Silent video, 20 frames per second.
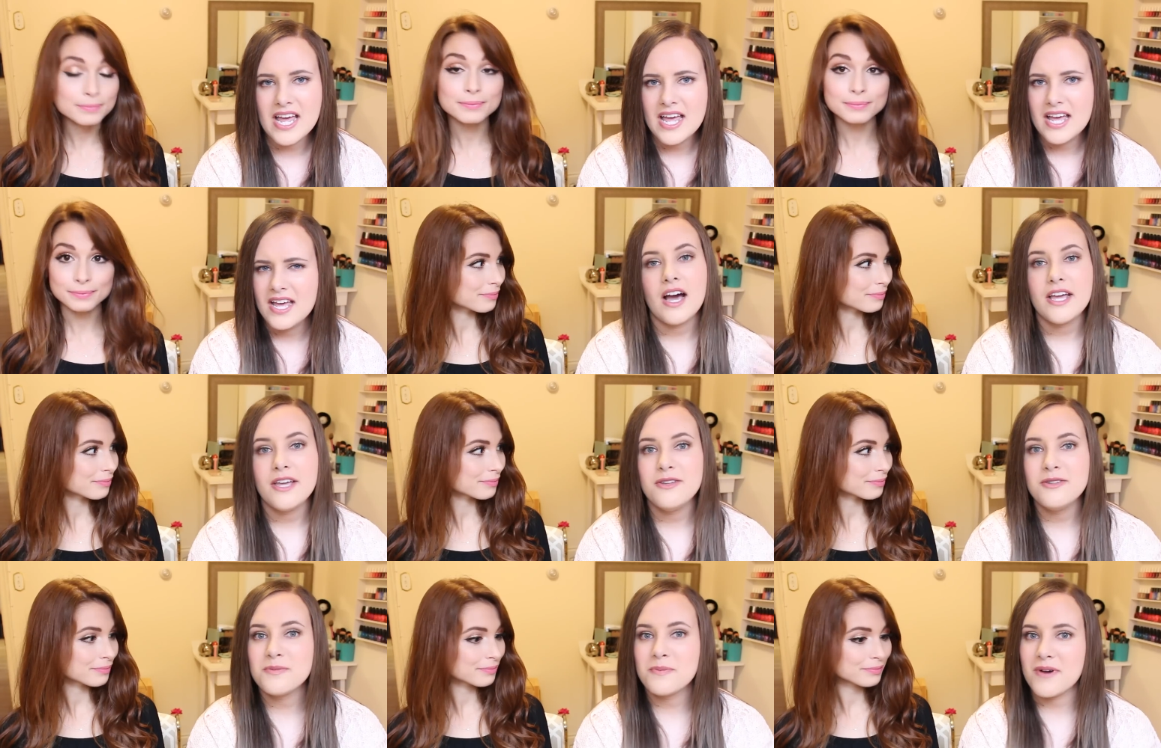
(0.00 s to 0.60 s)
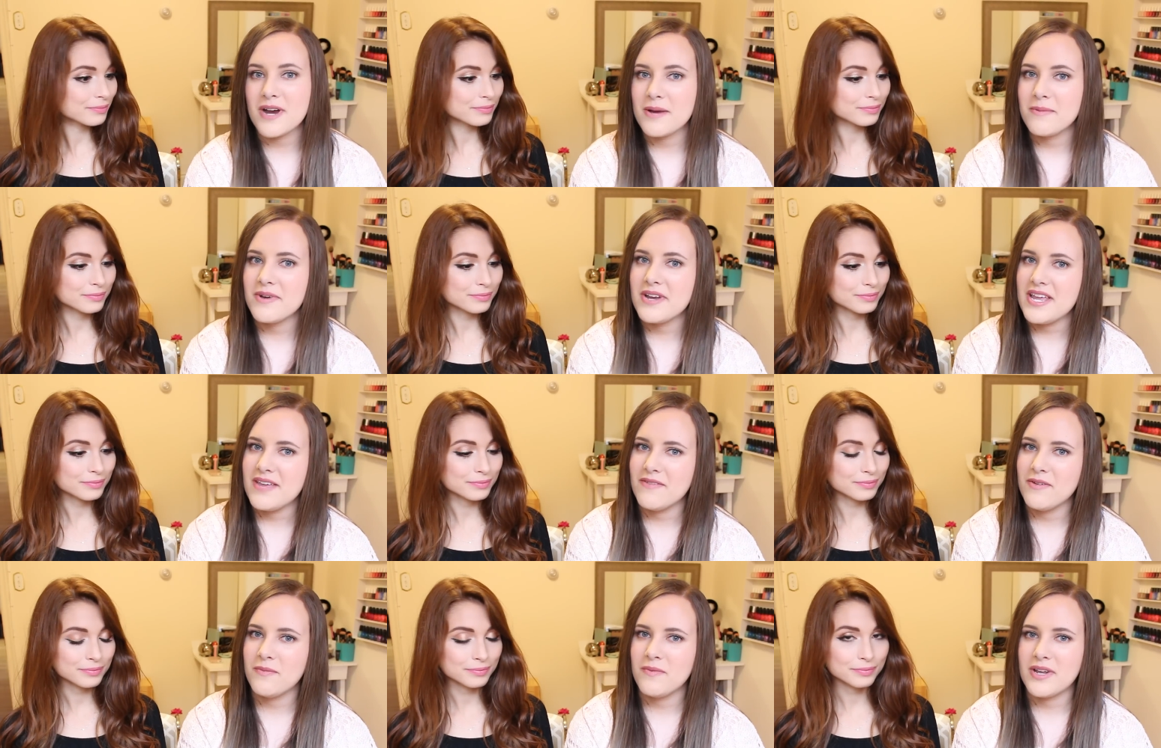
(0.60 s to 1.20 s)
Speaker 1: I use primer
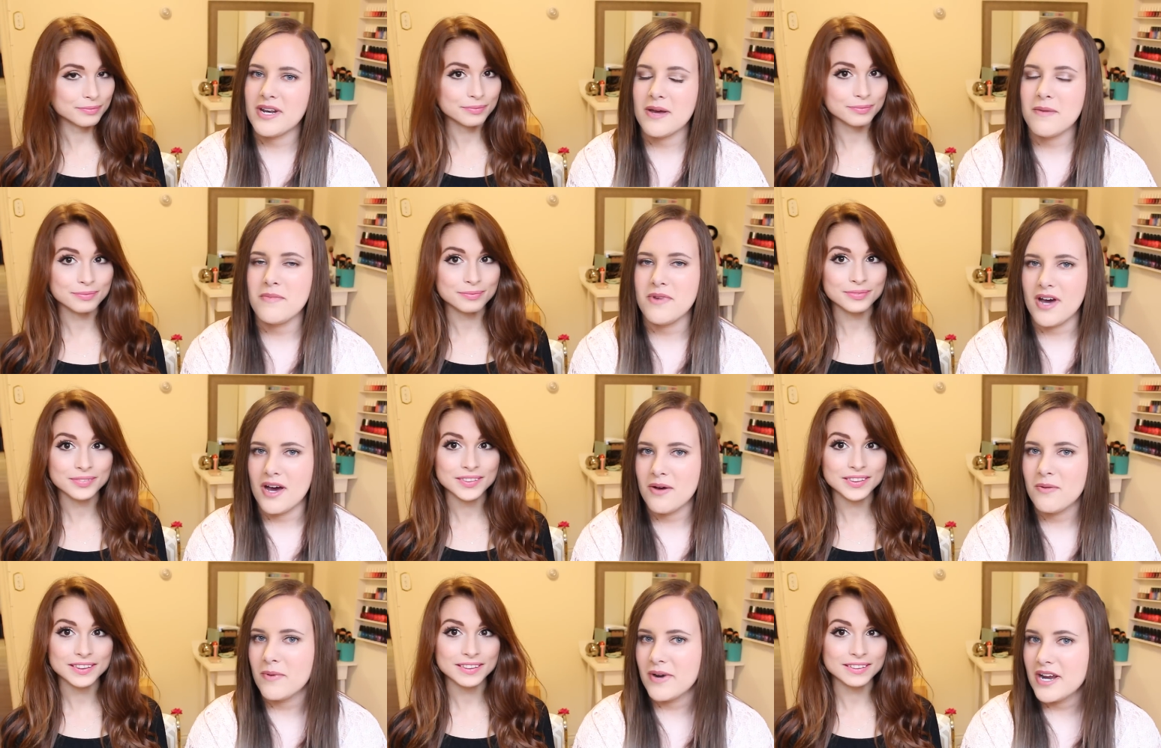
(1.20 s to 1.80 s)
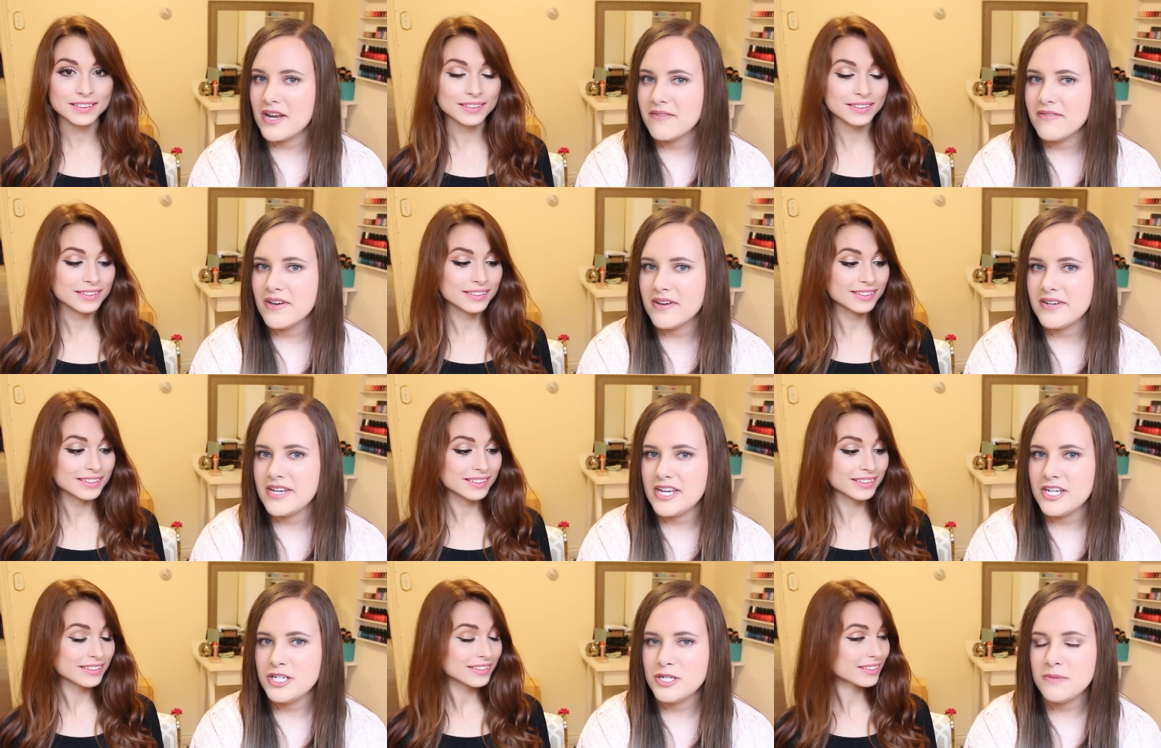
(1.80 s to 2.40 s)
even when I'm not wearing
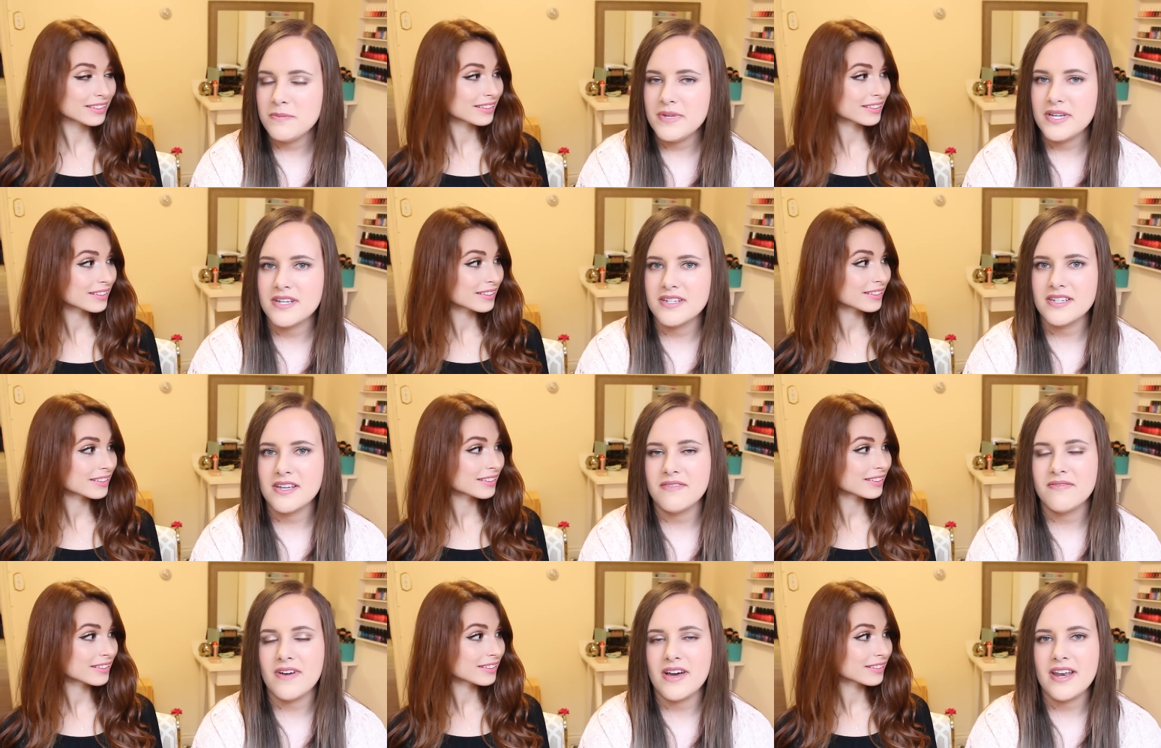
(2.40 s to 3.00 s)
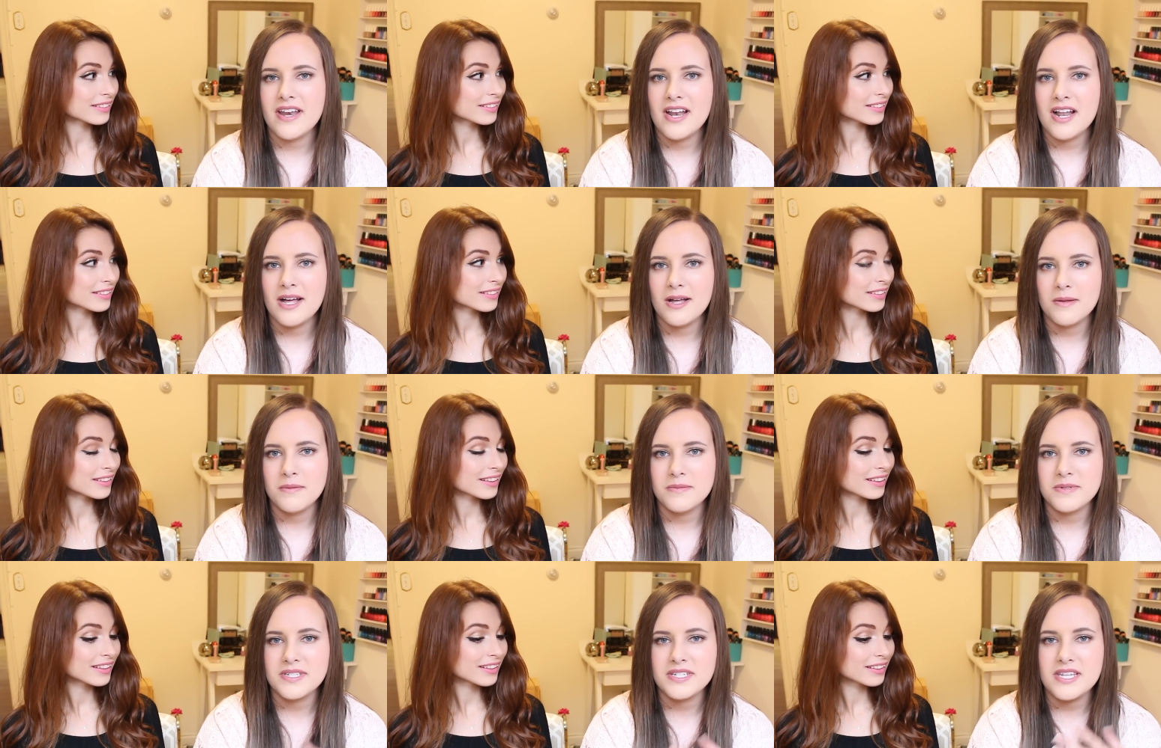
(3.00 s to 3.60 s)
foundation because I find it
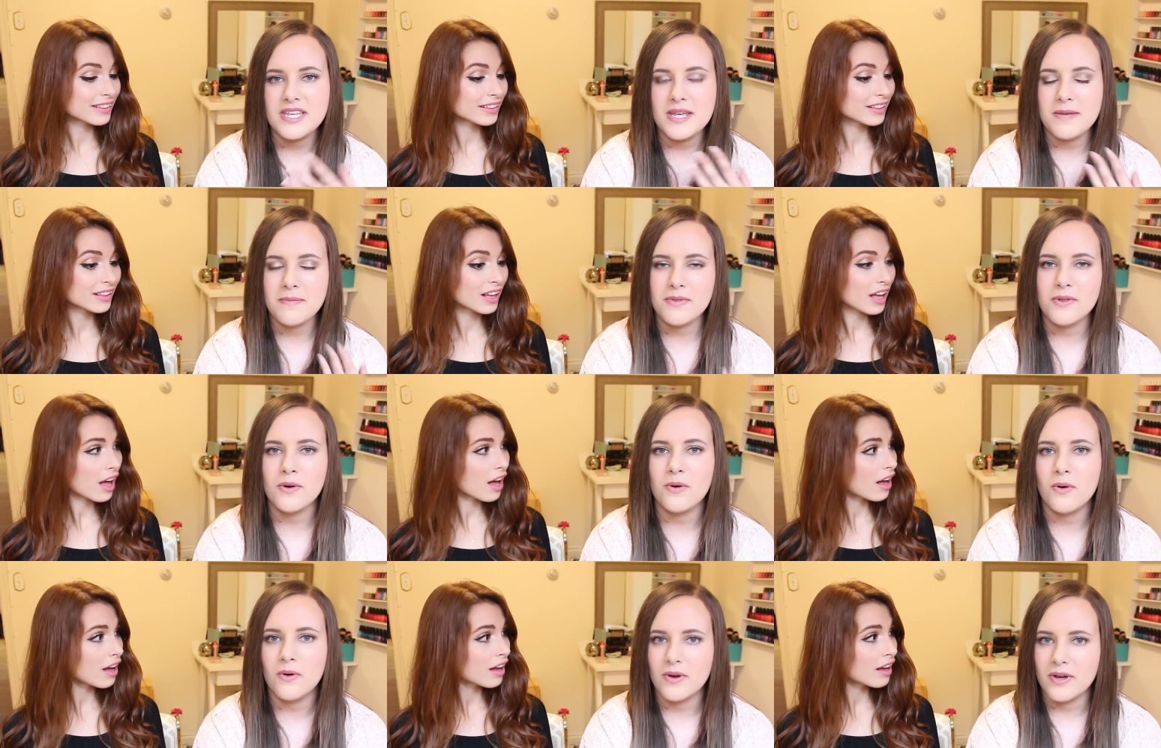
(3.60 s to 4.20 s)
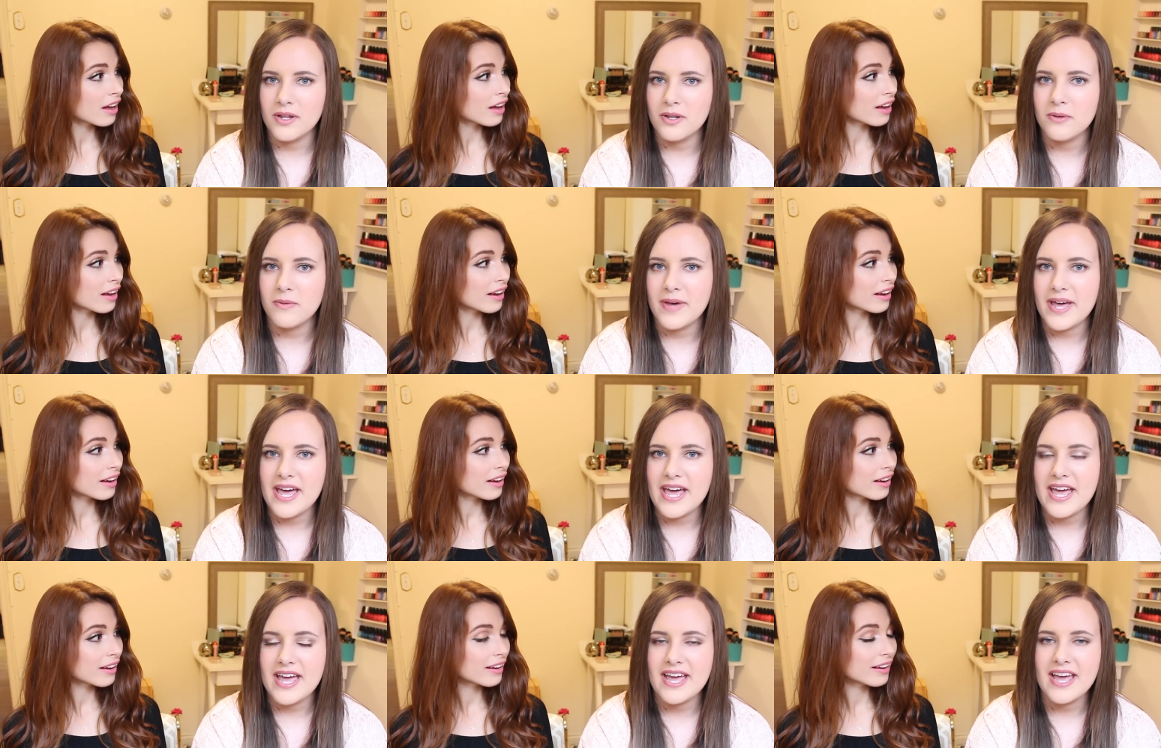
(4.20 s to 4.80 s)
helps keep the oil
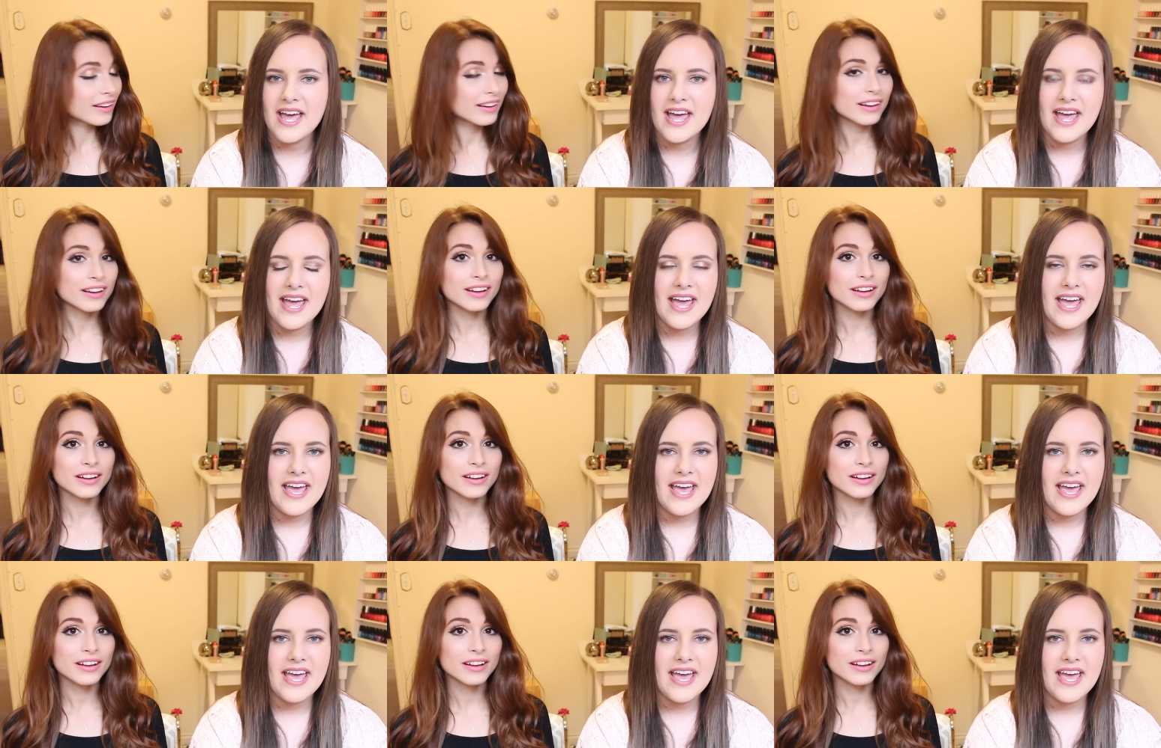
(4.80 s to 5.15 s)
away